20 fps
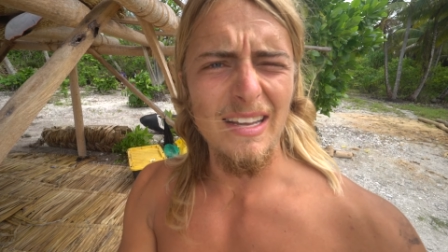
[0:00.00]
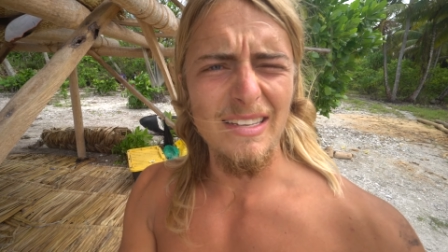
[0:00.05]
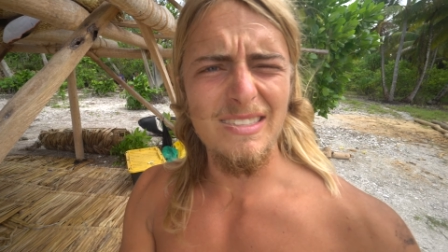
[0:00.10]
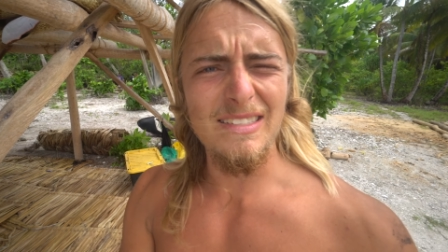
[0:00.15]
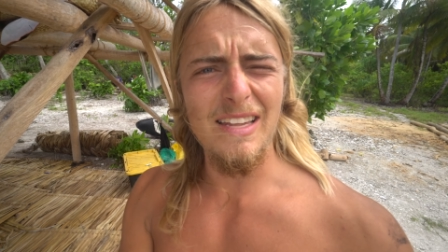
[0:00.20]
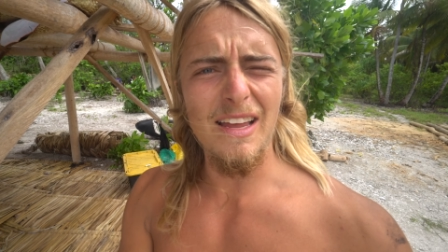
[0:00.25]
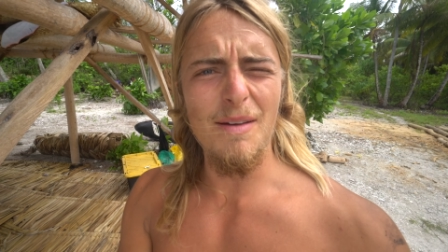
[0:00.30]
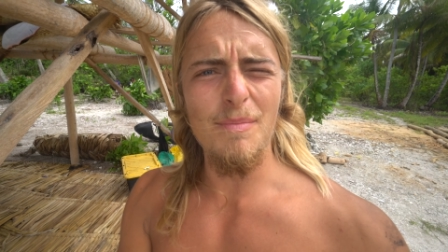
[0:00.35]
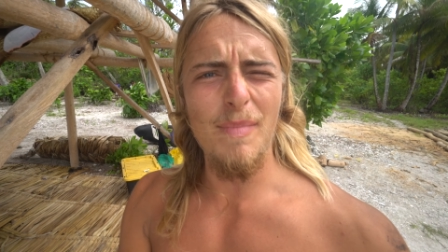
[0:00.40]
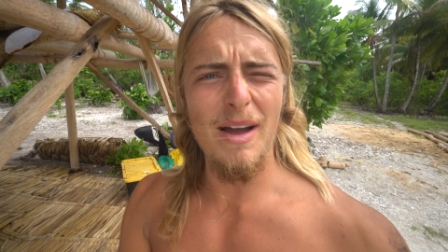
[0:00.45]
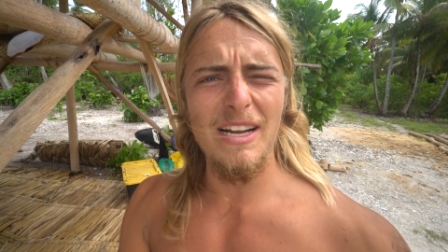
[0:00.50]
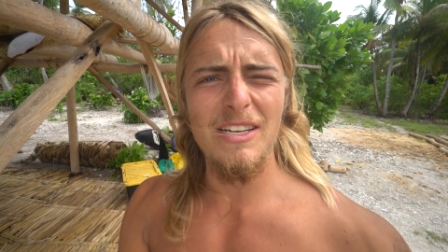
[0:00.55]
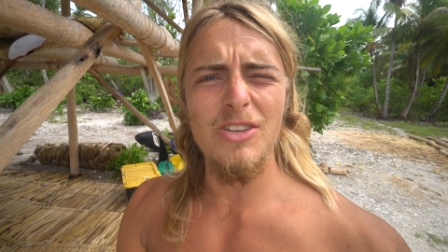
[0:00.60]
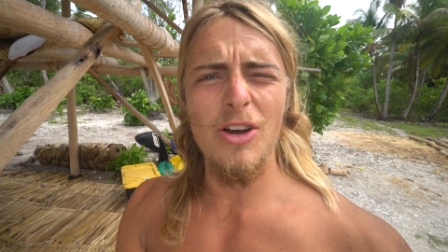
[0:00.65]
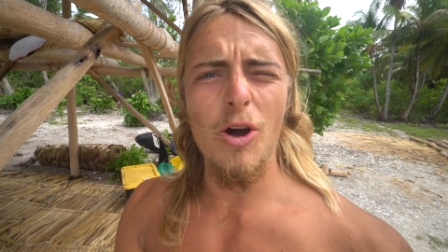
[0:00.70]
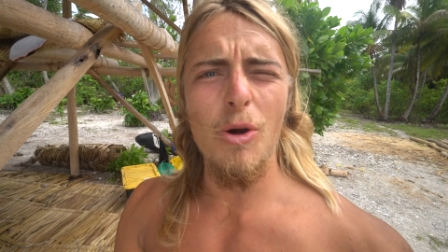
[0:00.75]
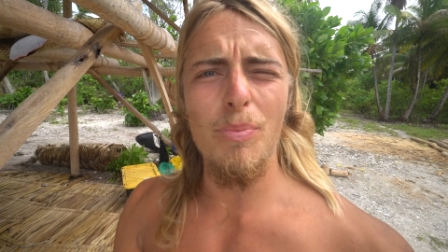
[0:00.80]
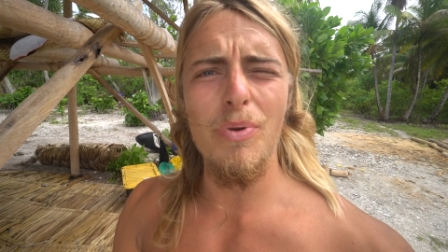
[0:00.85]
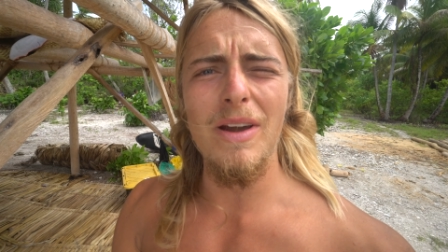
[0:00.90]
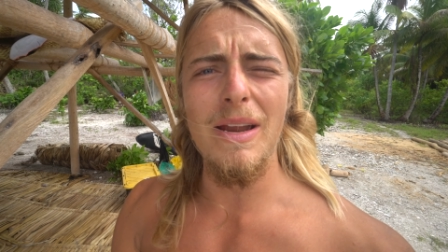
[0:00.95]
I stubbed my
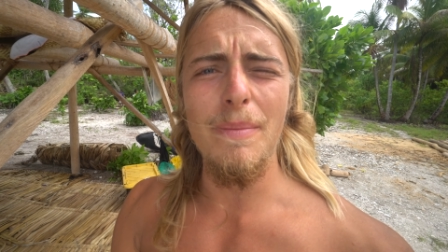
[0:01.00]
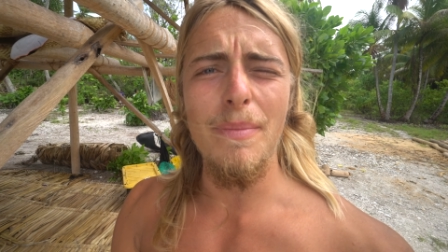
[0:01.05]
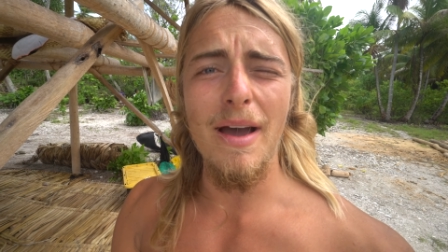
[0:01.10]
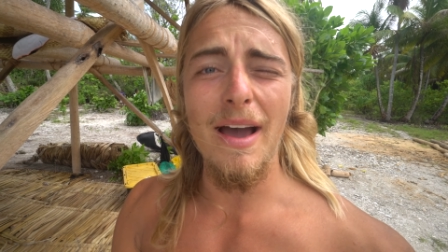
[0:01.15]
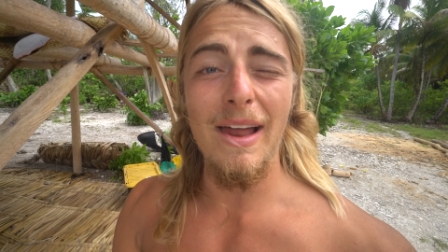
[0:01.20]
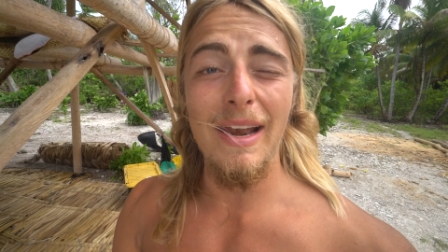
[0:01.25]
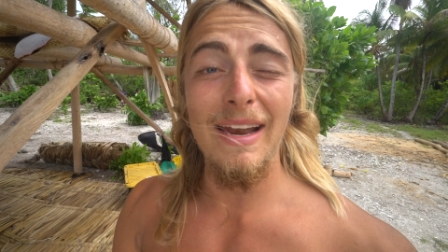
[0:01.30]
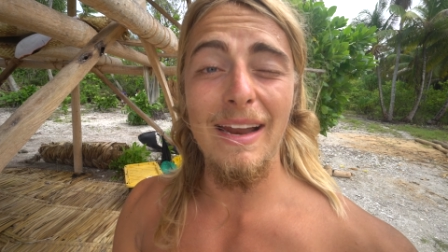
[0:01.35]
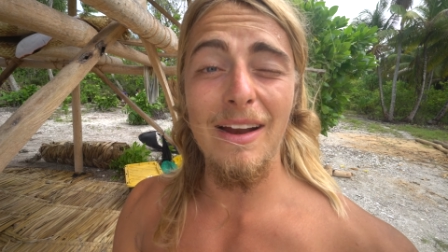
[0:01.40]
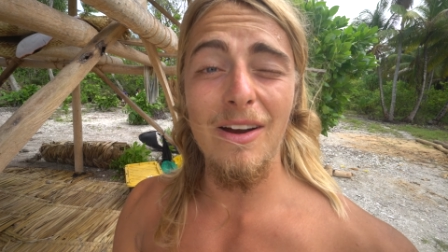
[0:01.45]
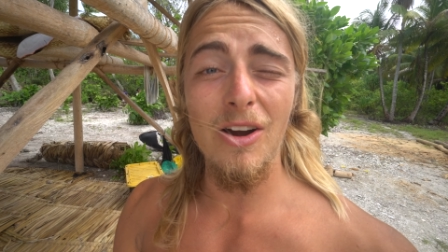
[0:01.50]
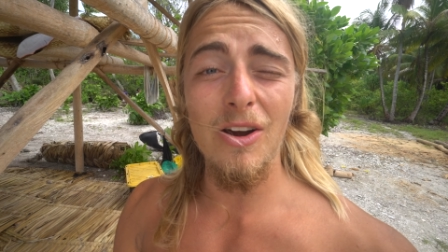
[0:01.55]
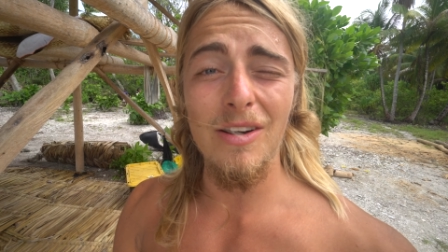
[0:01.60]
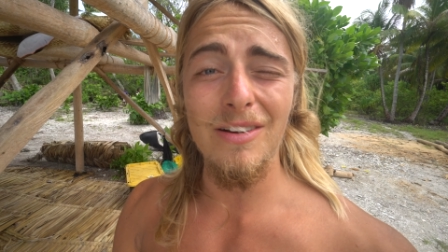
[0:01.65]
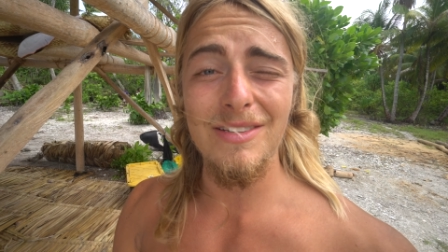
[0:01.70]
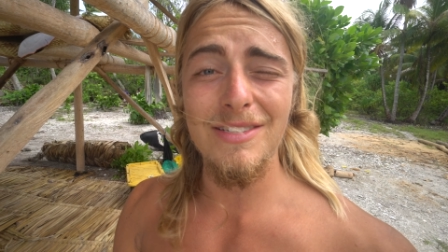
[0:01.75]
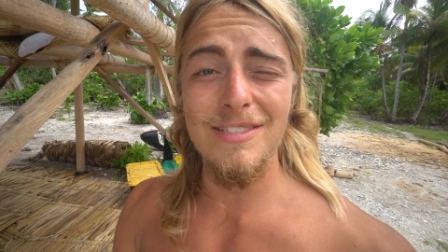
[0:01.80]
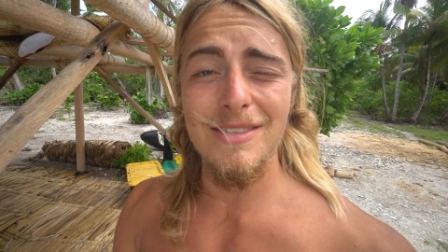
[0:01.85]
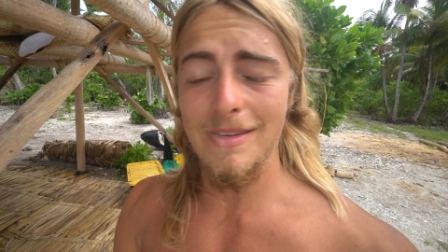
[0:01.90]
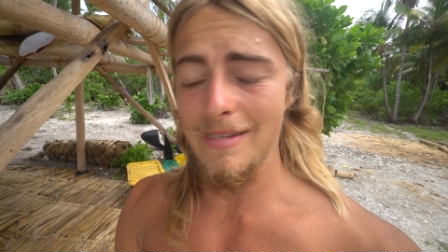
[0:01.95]
toe pretty bad and it
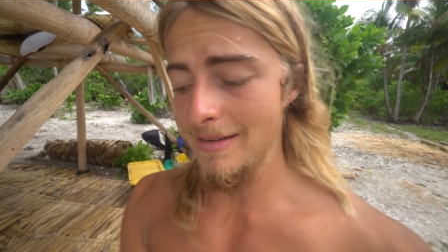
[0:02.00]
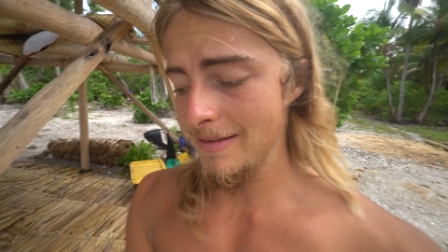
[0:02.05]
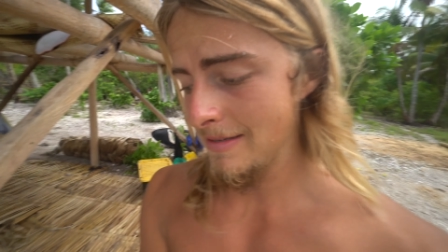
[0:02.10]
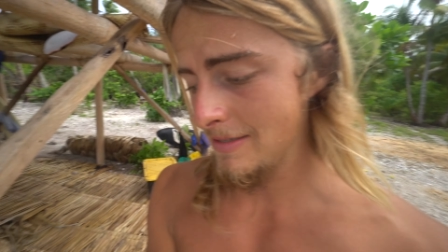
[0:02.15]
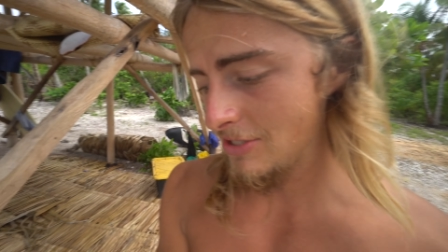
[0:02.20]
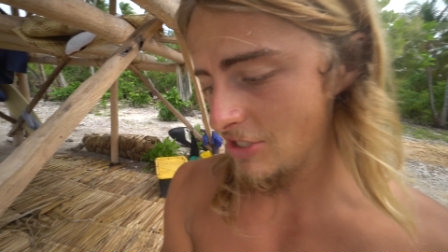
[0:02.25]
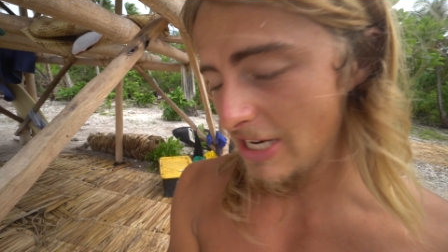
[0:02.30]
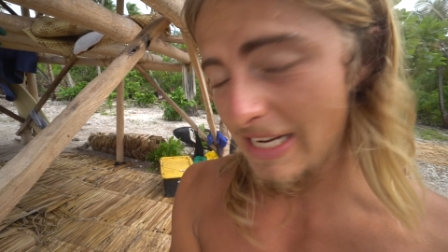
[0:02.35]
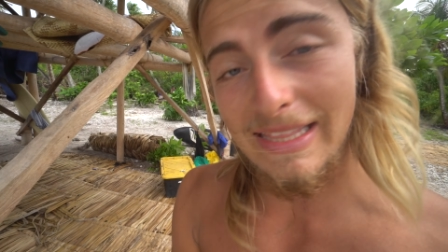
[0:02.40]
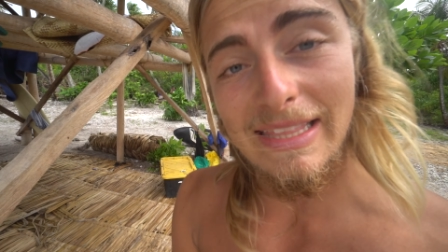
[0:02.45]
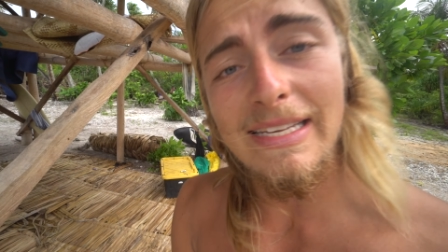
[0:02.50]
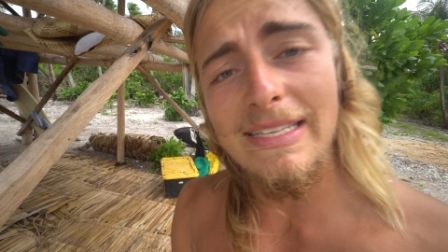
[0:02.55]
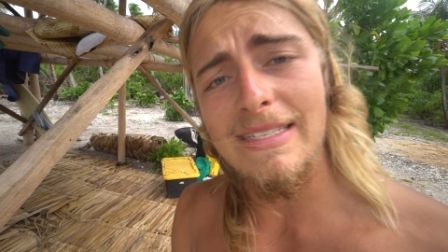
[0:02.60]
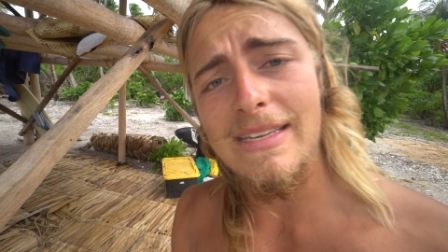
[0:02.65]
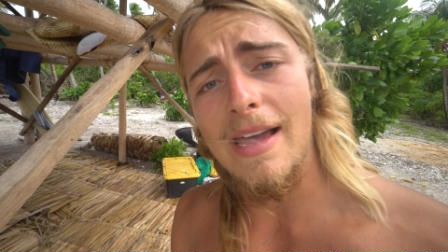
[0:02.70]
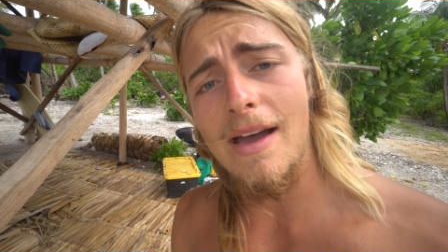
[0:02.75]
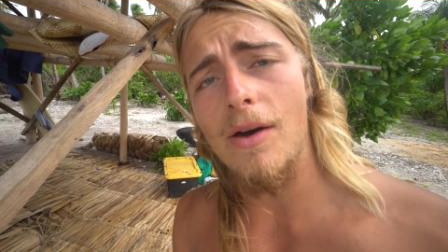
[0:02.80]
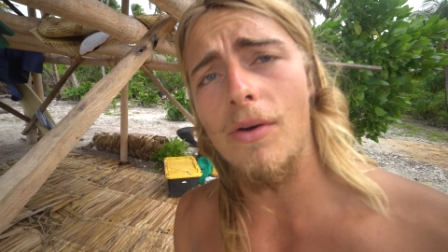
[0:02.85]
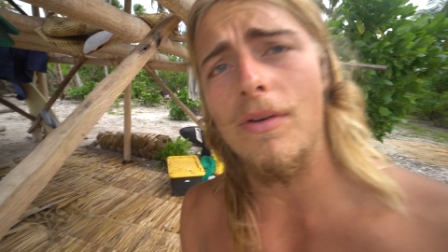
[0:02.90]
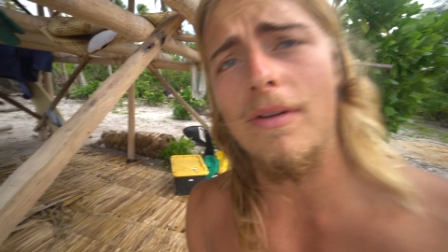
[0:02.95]
hurts. Check
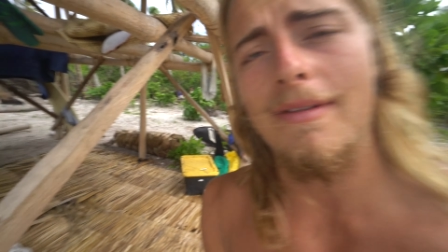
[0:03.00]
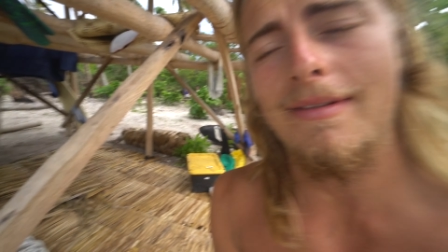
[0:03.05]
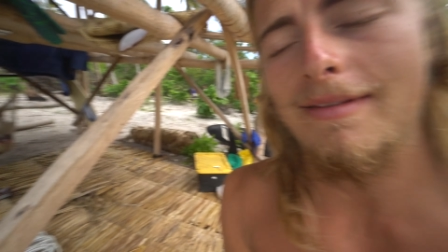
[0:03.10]
this out.